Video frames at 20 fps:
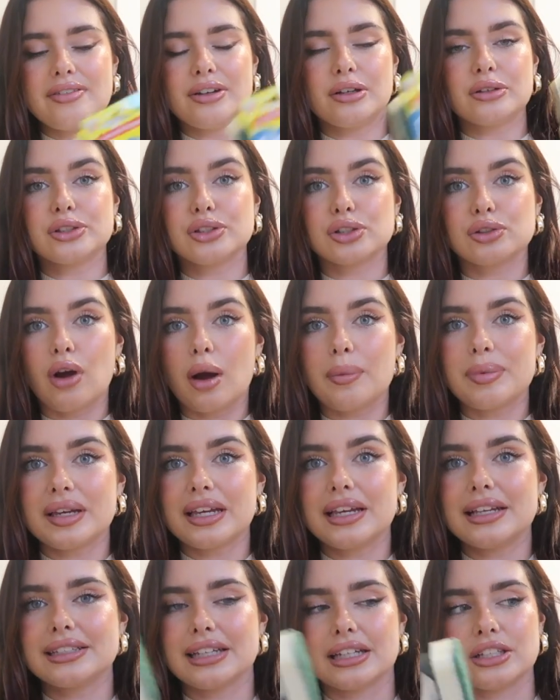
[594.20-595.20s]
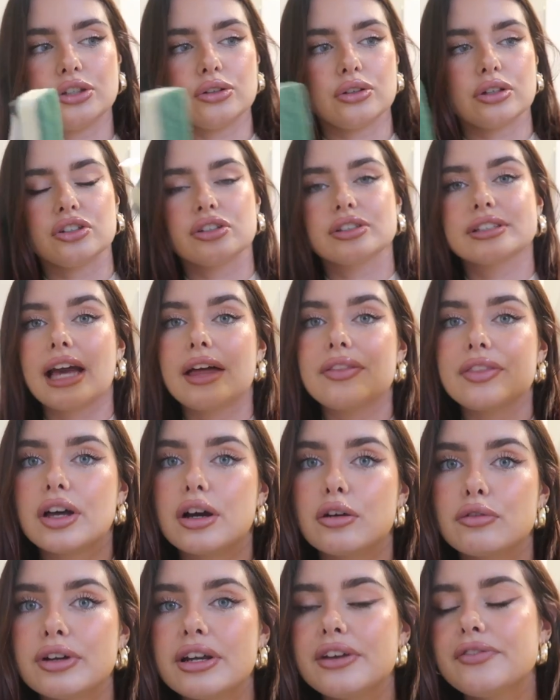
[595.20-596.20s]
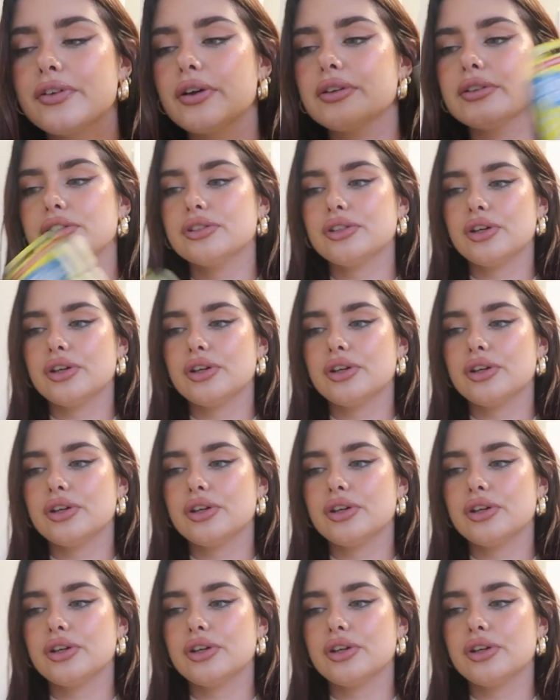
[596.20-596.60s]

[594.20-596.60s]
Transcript: I have little scrubbies and you can just get the refills